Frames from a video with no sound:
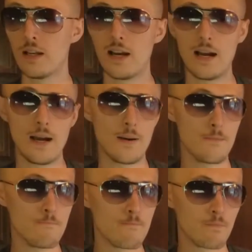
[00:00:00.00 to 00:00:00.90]

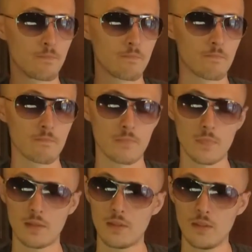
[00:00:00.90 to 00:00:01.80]
You
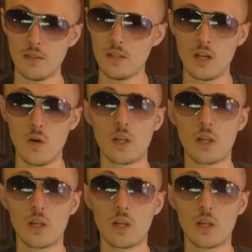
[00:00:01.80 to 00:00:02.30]
know,